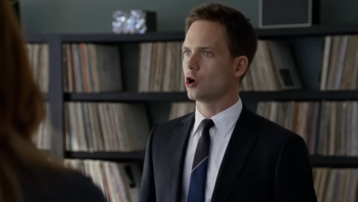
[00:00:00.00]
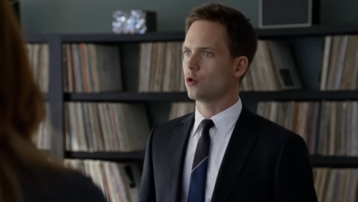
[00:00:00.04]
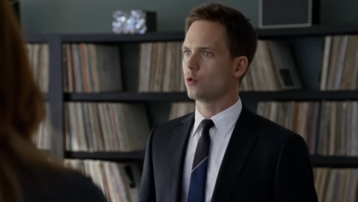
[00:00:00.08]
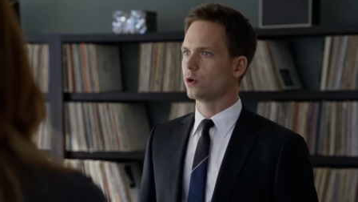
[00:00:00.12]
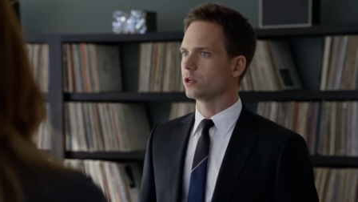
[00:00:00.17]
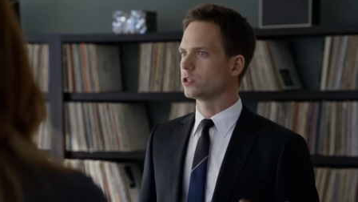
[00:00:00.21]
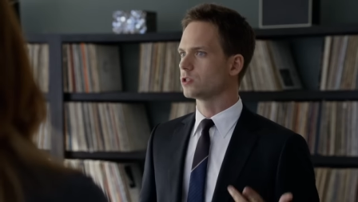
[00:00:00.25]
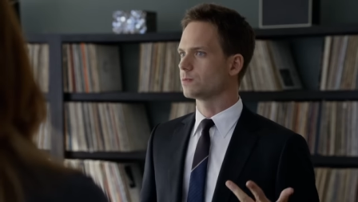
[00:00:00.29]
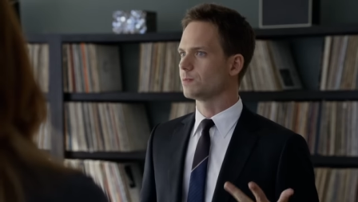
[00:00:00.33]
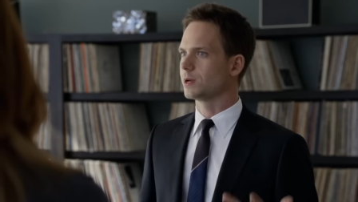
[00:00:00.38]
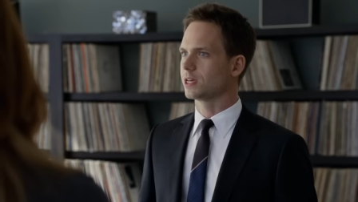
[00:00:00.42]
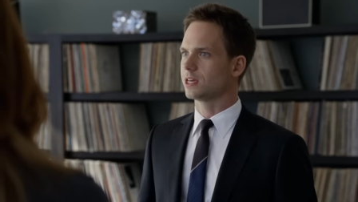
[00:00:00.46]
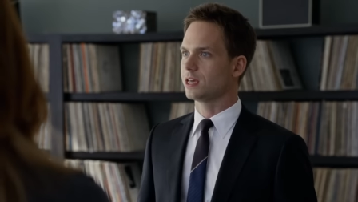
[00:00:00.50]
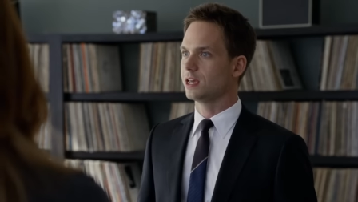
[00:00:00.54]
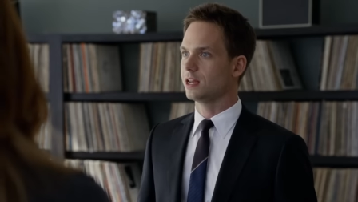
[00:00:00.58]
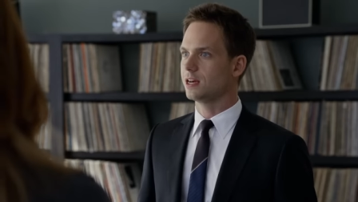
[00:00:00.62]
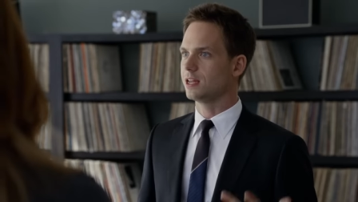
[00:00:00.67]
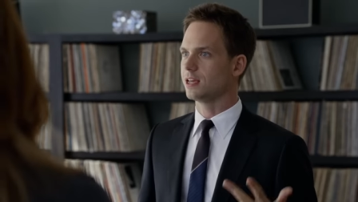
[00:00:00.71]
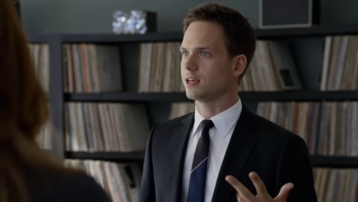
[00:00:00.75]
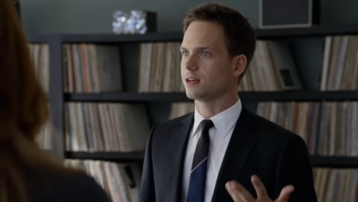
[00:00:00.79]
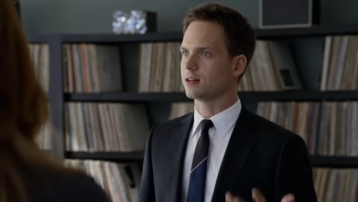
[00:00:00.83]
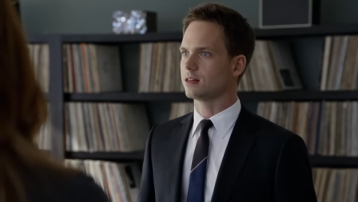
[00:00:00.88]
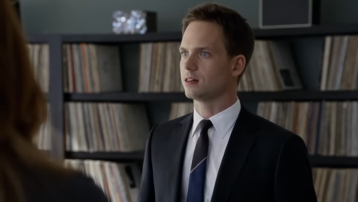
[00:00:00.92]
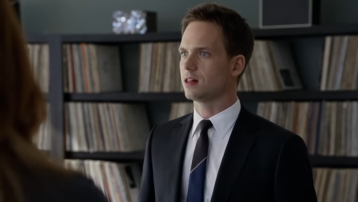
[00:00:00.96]
Owens,
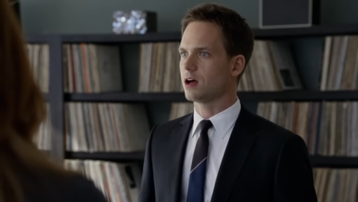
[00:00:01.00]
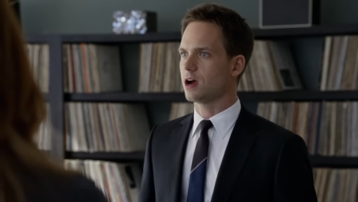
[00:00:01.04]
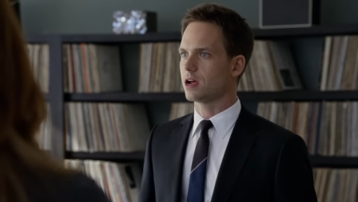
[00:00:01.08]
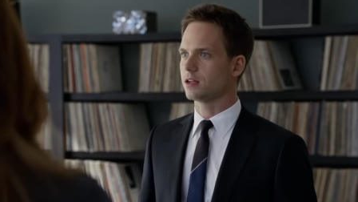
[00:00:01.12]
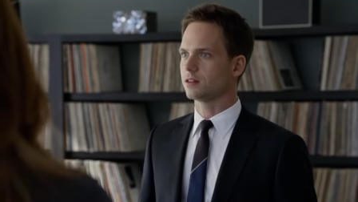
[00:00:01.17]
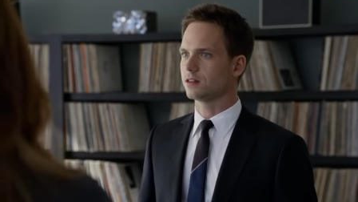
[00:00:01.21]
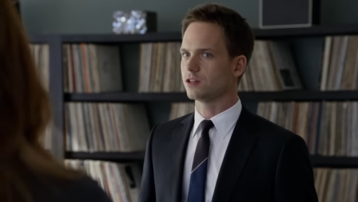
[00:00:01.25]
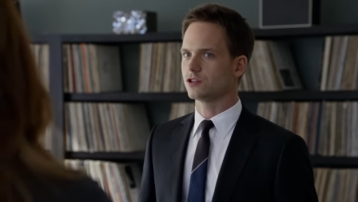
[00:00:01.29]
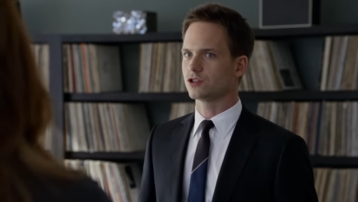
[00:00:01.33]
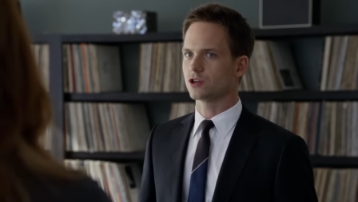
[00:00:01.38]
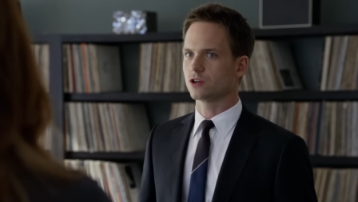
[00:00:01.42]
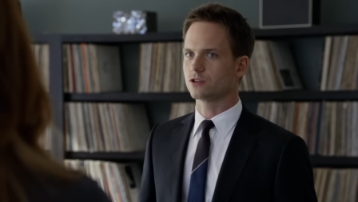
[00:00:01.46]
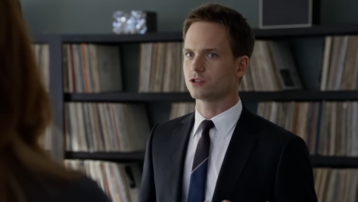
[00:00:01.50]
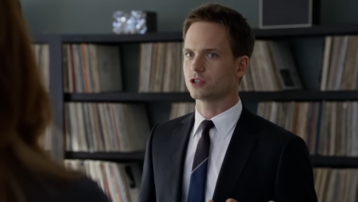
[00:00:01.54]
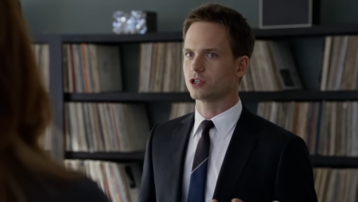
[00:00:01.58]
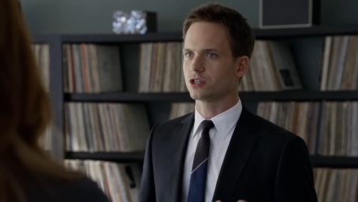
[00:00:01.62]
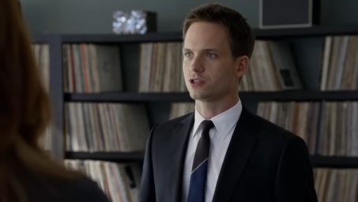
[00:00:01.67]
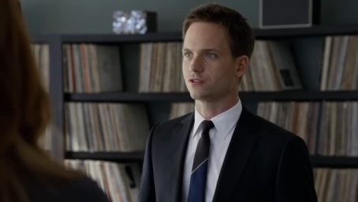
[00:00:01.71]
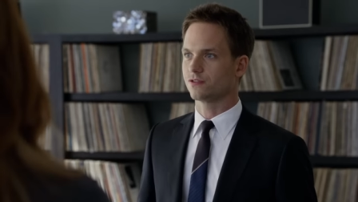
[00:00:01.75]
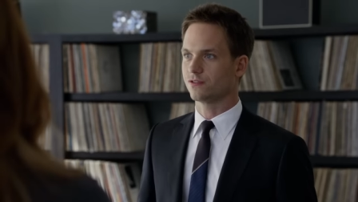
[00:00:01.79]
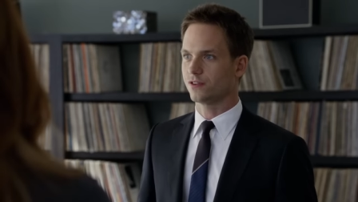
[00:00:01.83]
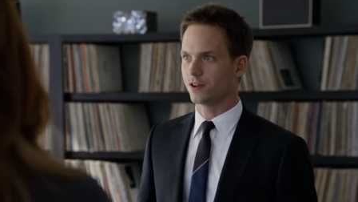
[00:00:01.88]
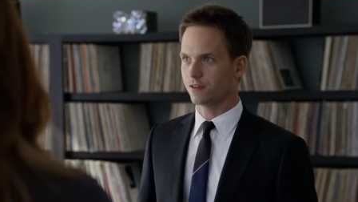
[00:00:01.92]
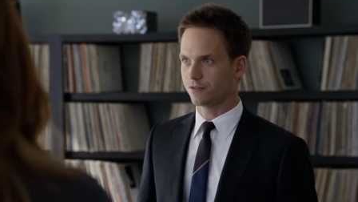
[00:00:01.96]
McKinney, Klein, these aren't just
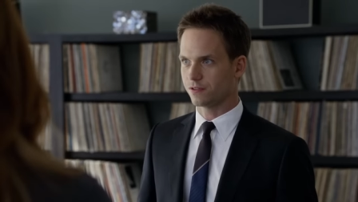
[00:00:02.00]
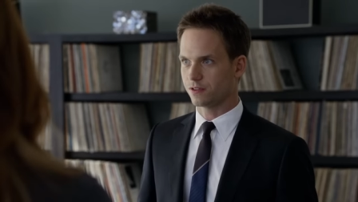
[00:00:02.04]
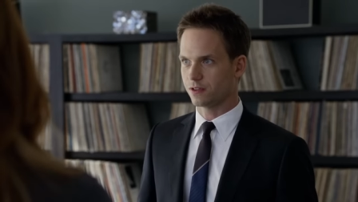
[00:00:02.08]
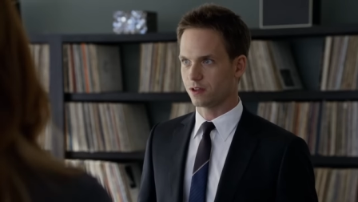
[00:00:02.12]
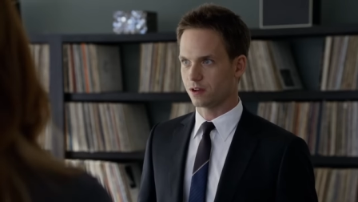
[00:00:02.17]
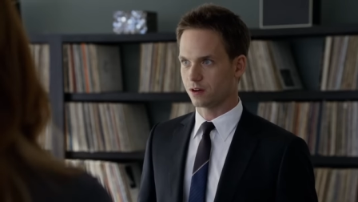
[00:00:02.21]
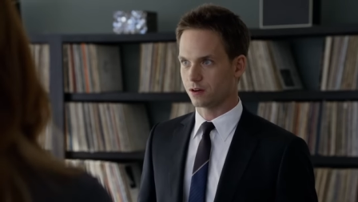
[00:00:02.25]
fifth